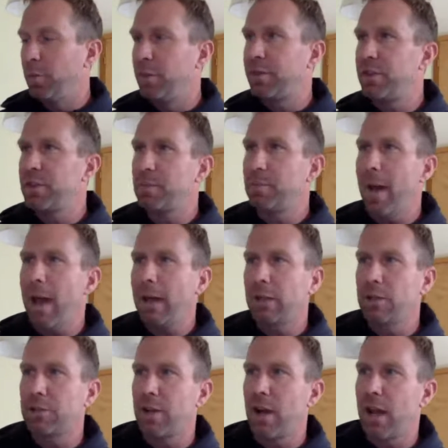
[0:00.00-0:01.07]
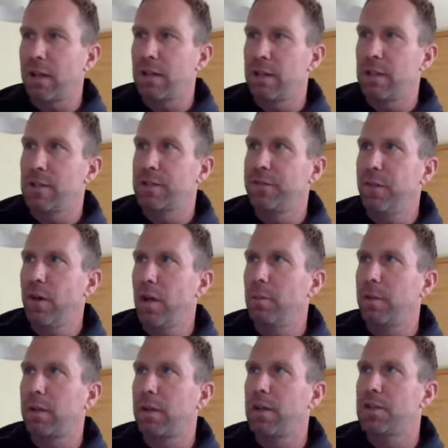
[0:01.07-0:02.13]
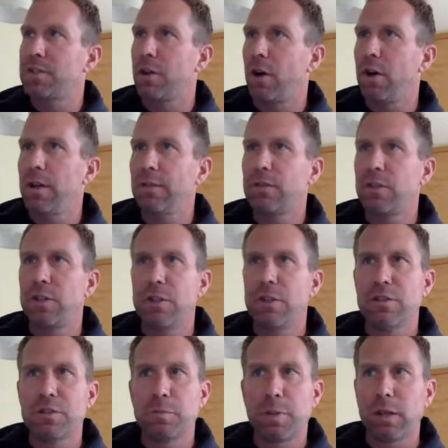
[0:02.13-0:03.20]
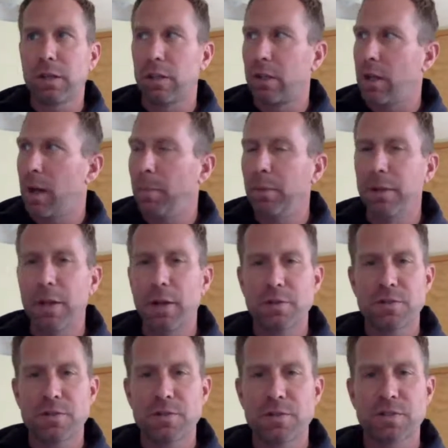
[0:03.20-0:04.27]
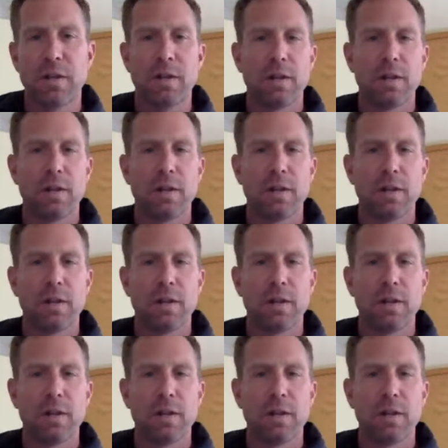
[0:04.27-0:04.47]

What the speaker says: But this backing track is fun because all you have to do is pick a couple notes.